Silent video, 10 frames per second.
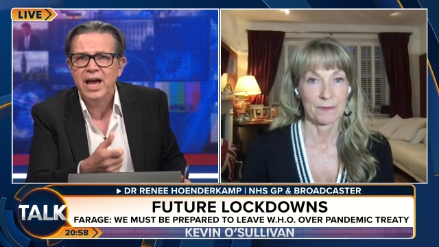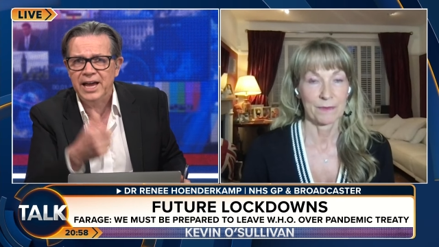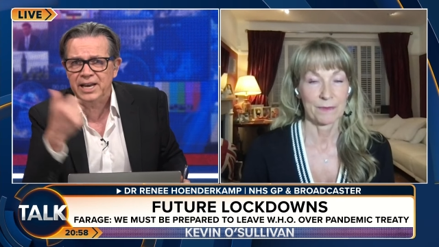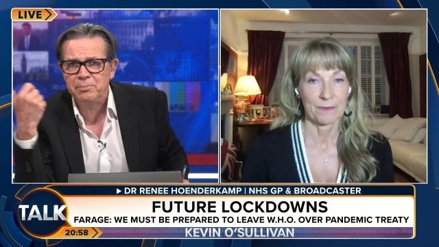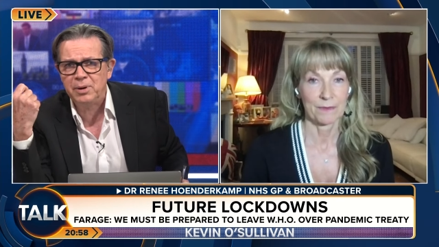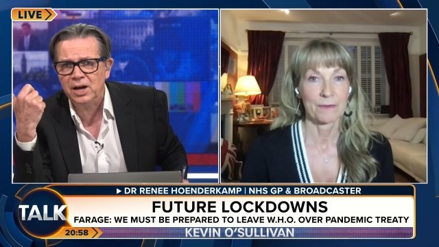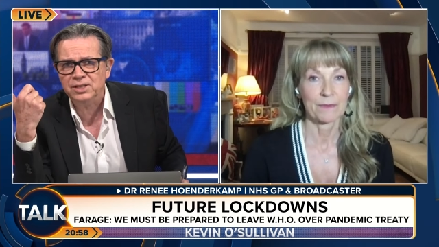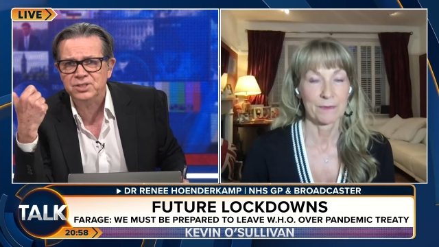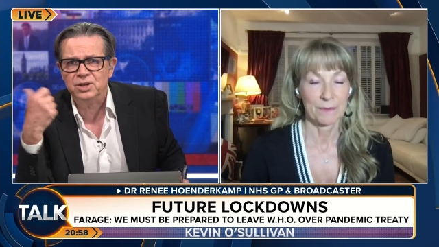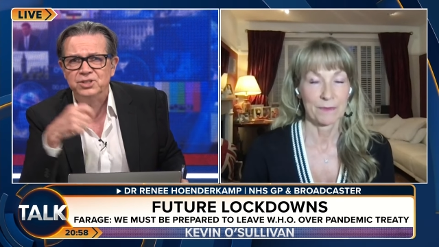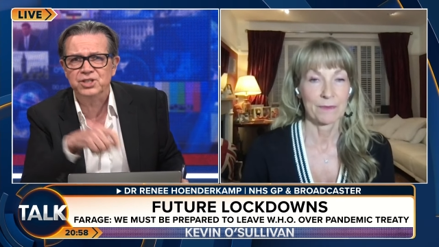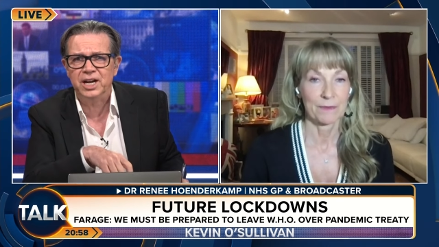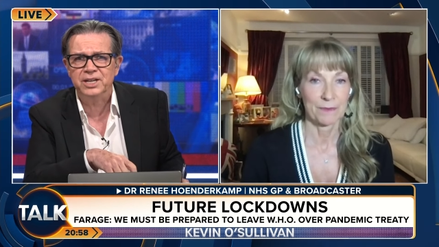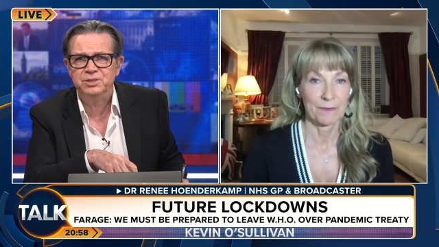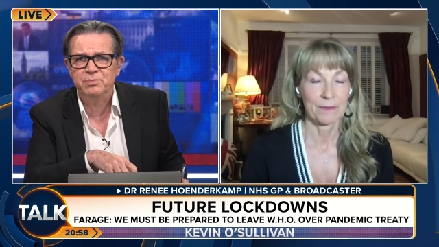Speaker 1: and it passed on
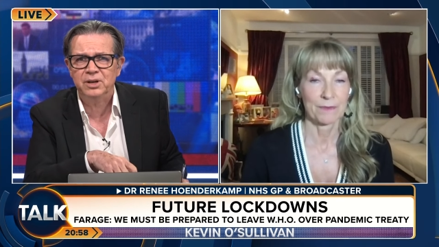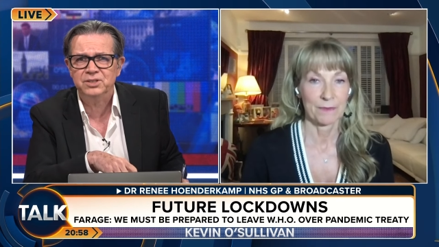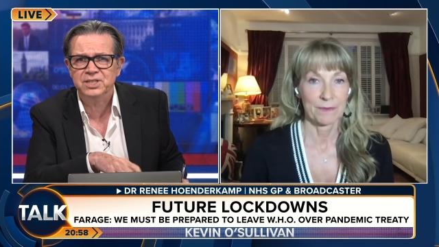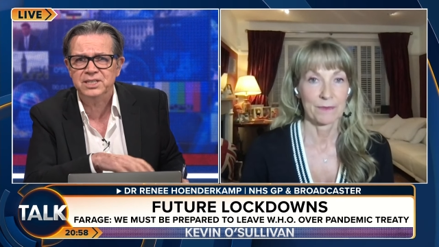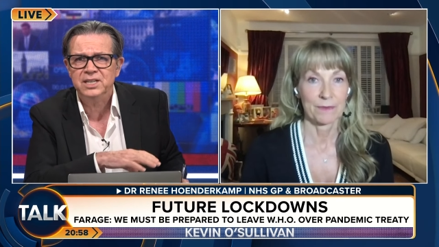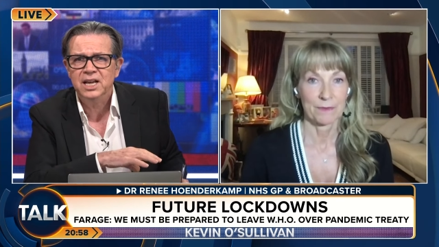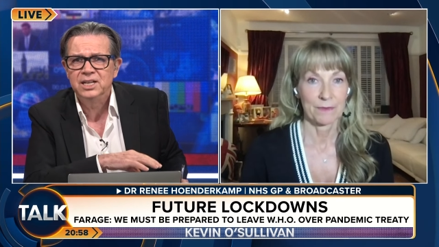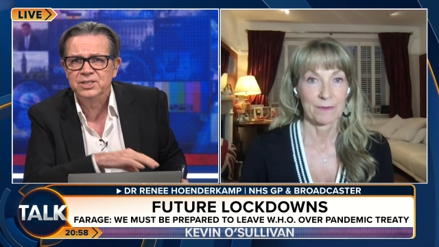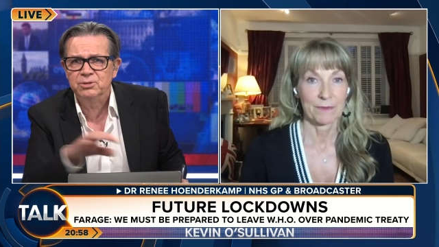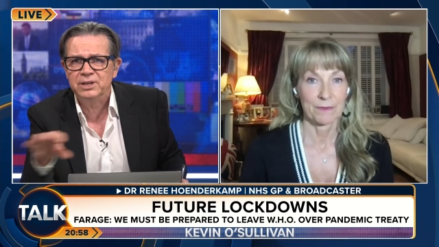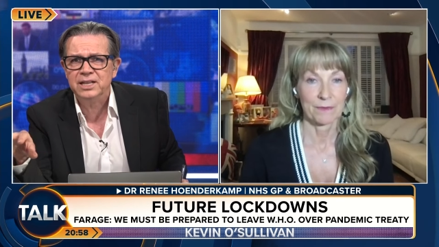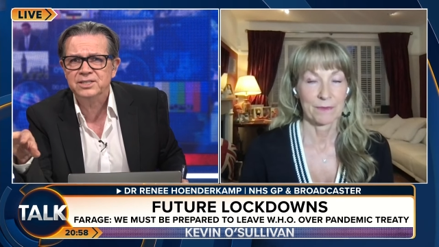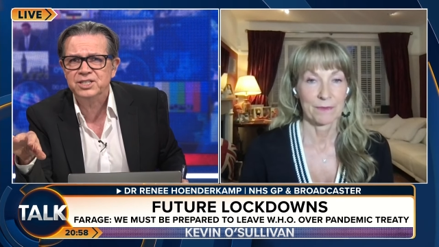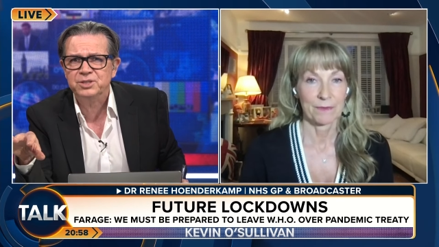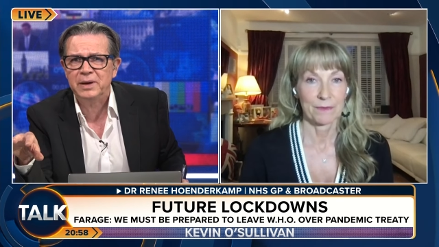China's policies to an
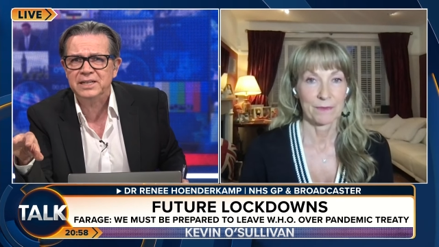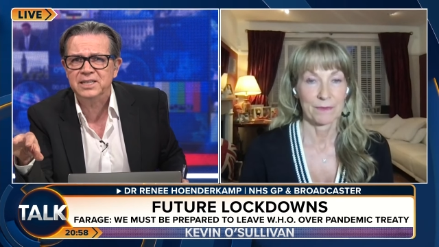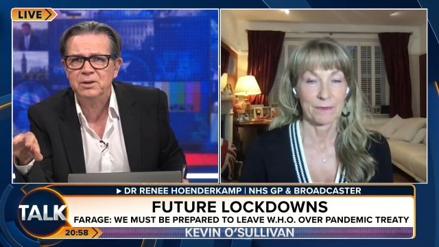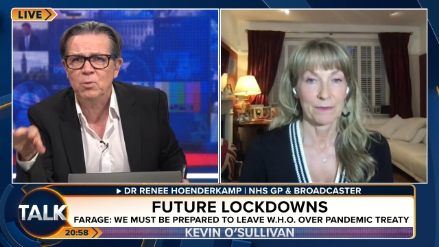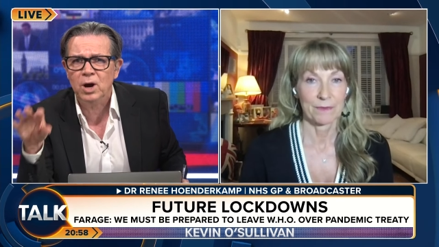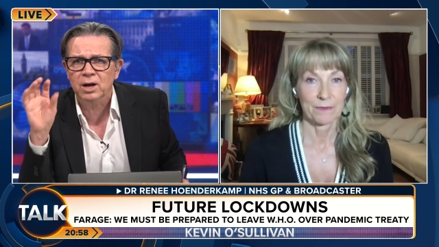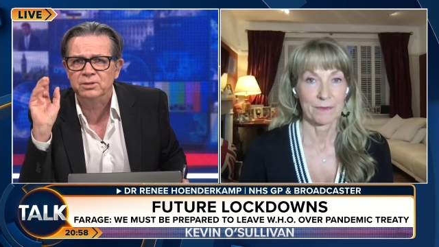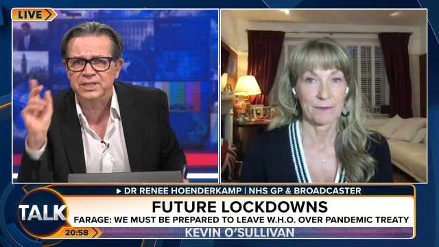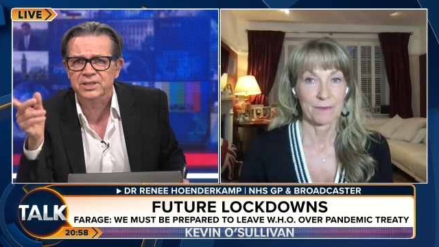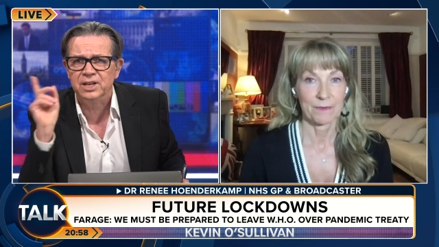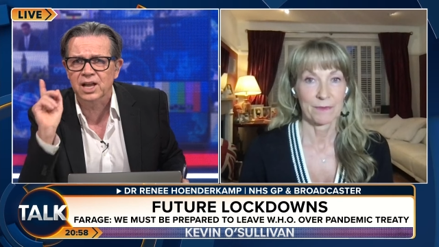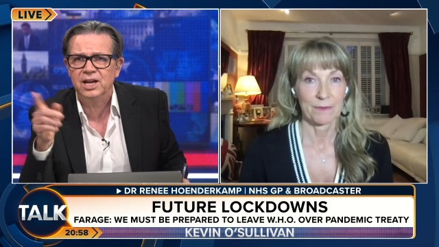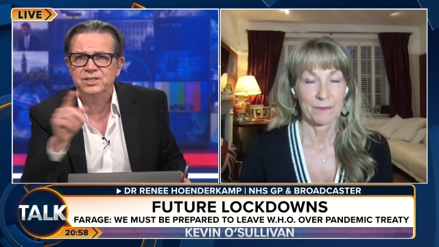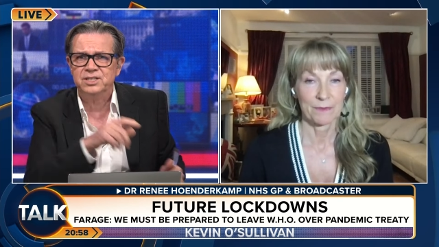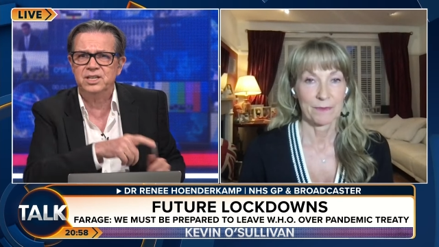unsuspecting world in the
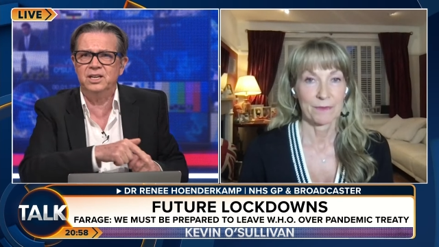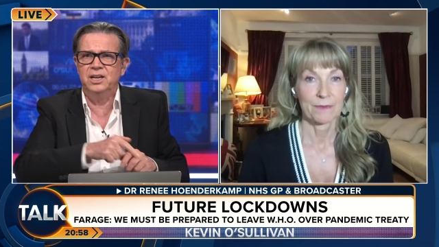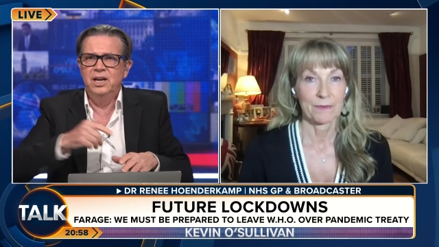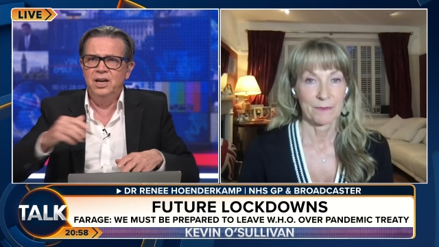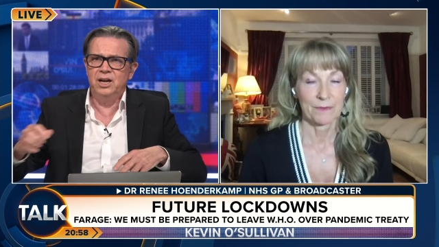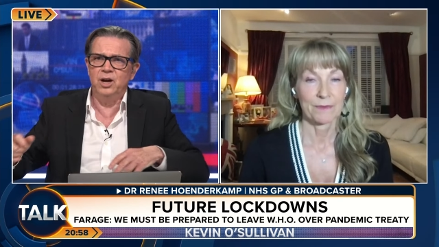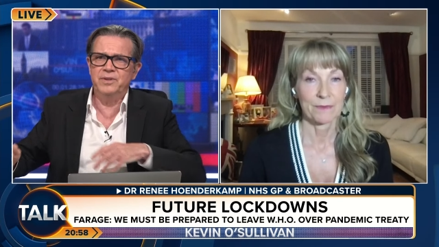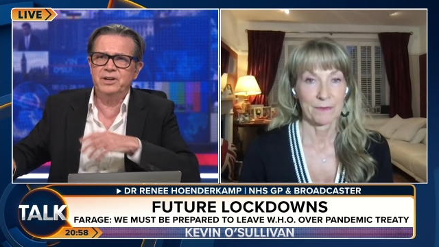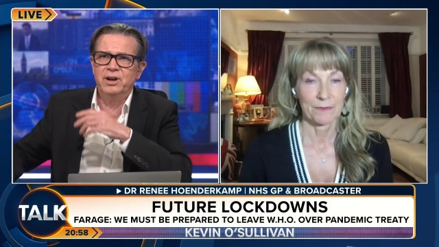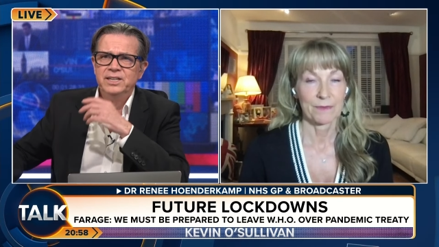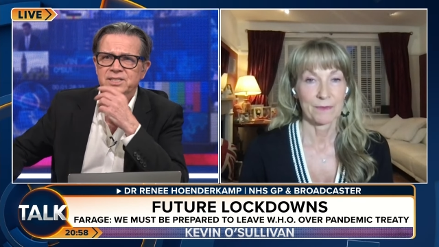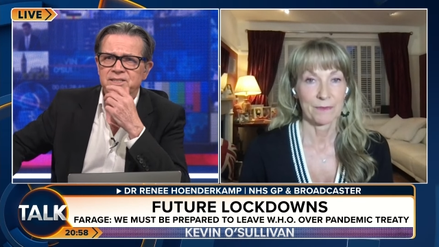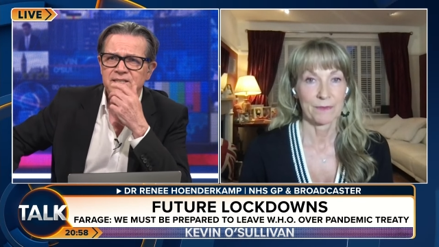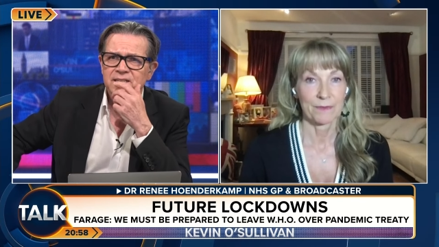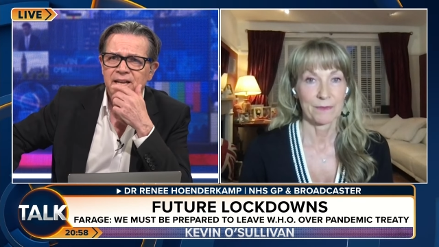last uh, COVID crisis,
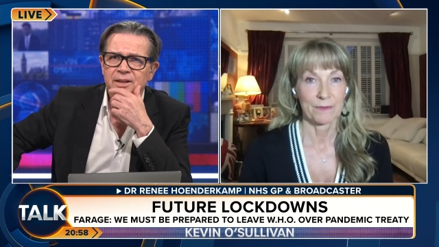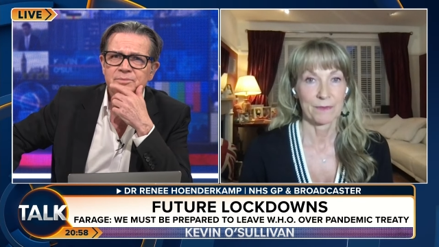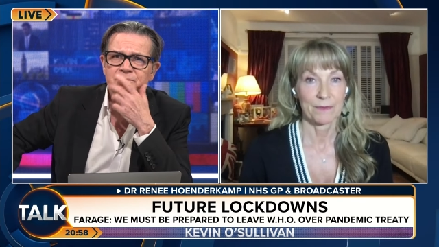didn't it?